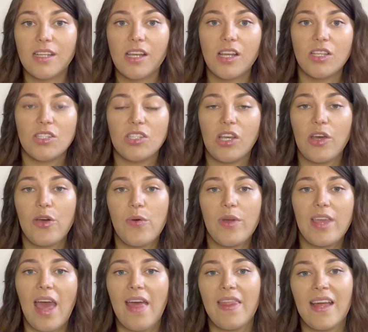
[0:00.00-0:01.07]
So
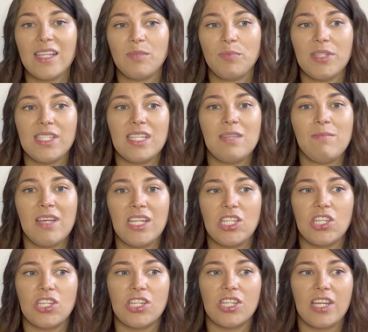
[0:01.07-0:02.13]
yeah, that's pretty
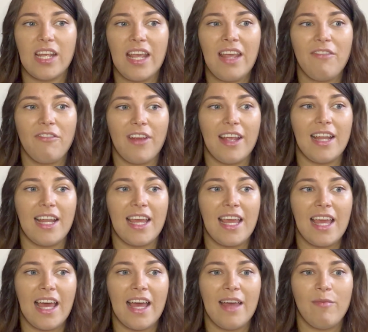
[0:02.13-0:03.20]
much it really.
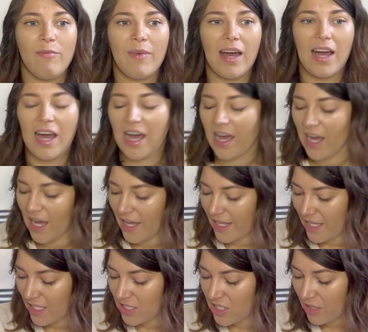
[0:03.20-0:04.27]

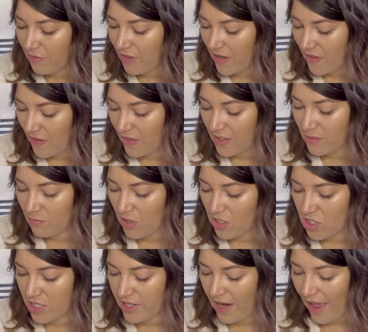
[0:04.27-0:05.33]
I don't really think there's
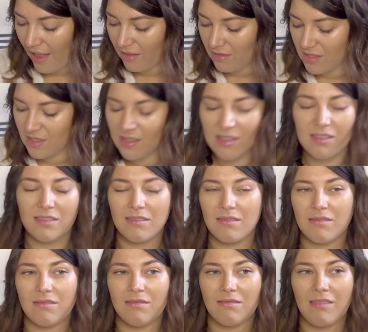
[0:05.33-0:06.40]
much else
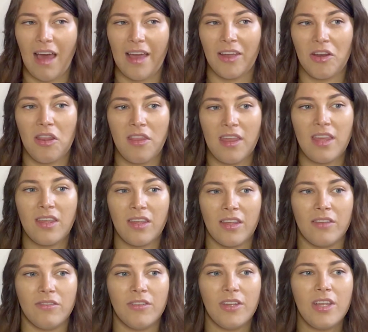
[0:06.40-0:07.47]
that I could think
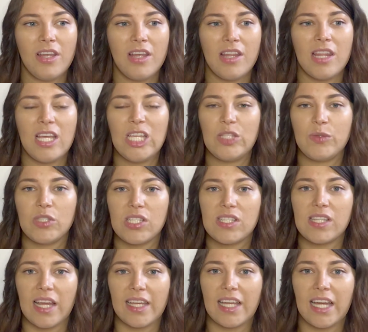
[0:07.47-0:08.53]
of. These were
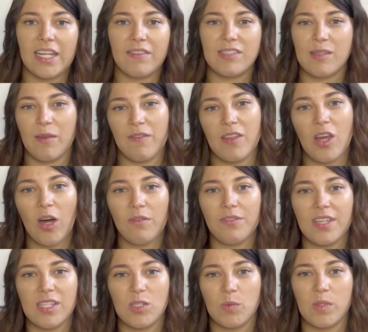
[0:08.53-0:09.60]
just like kind of some of the
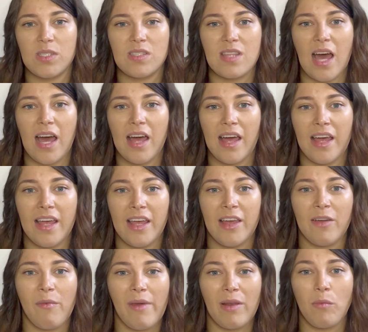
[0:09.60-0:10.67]
obvious ones
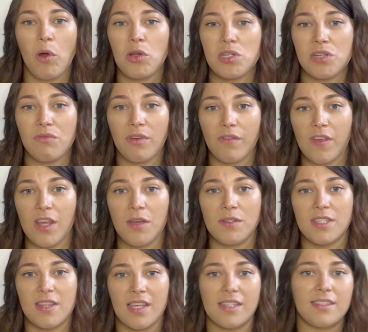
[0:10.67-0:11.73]
that when watching reviews
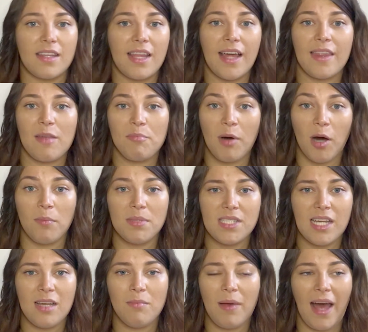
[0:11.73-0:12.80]
and things like that popped
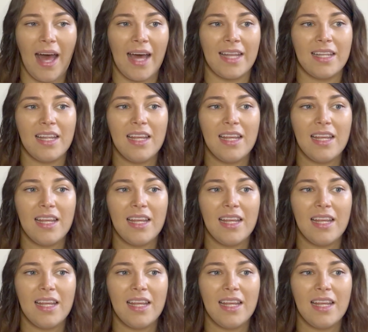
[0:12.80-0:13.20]
up, and